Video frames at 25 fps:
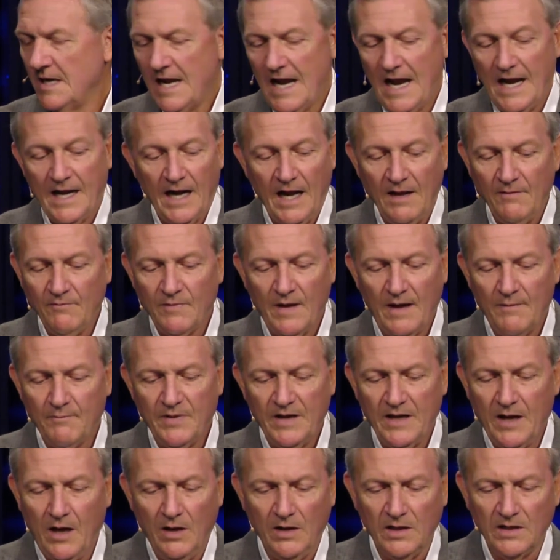And I'll be
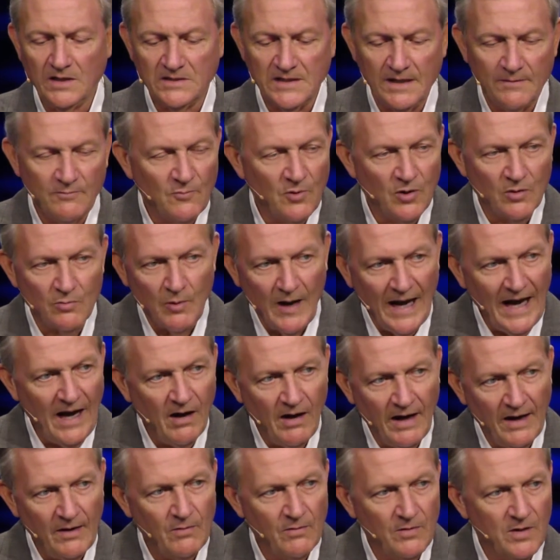honest, I'm going, wow,
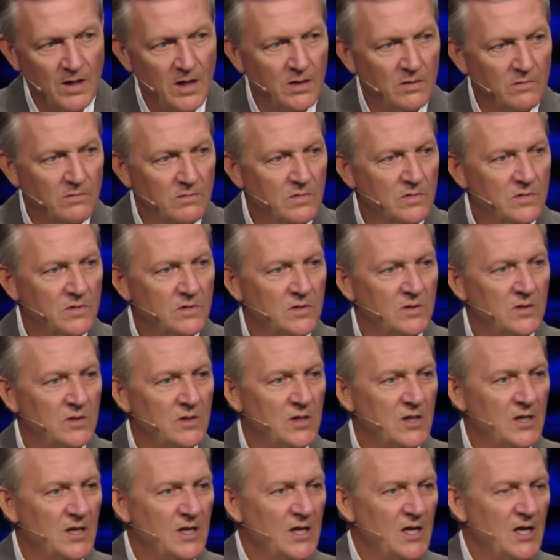I don't know.
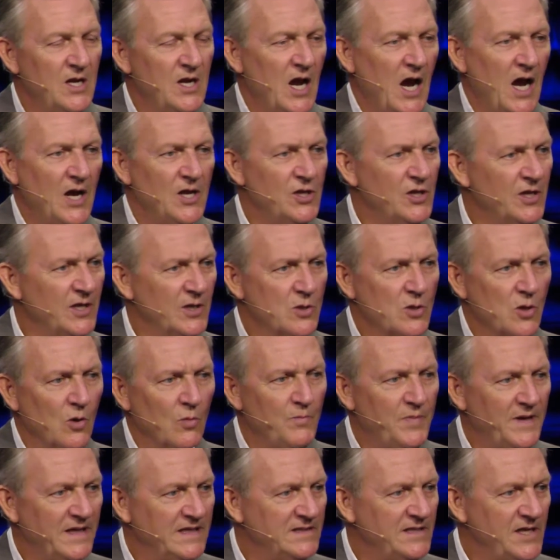You get so
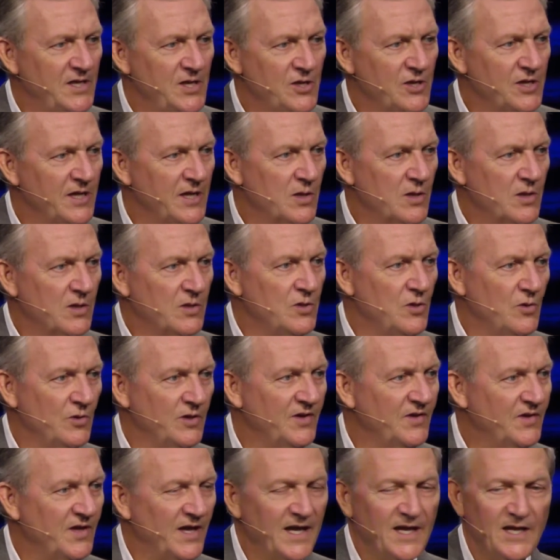busy, you get doing
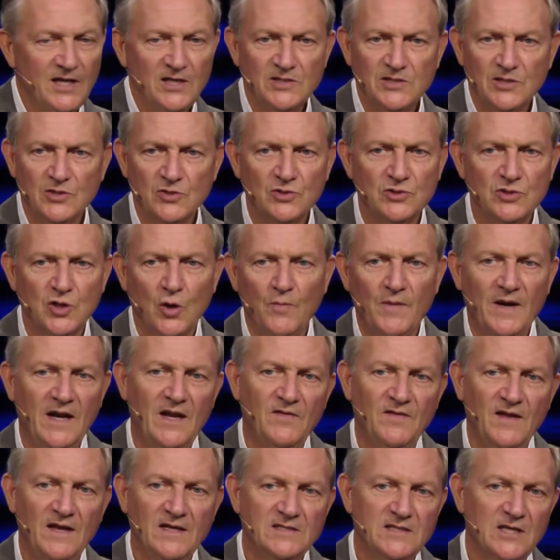things, there's so many
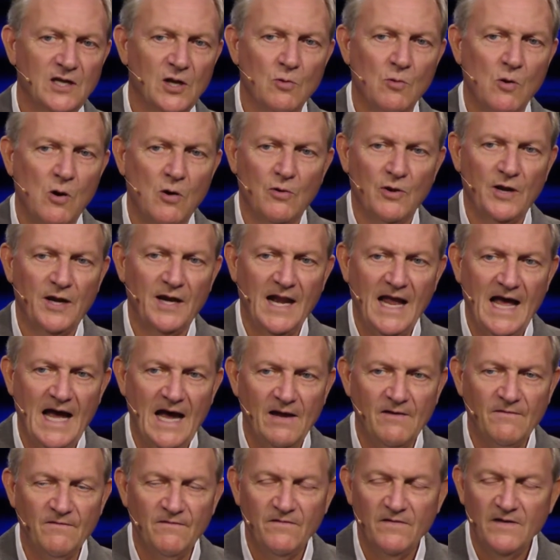things that go on in
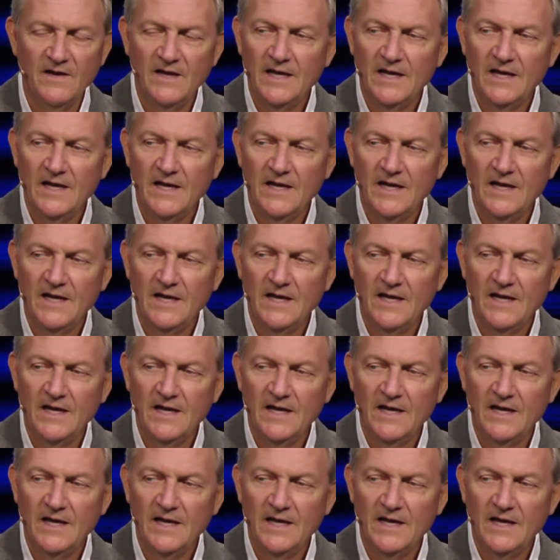life.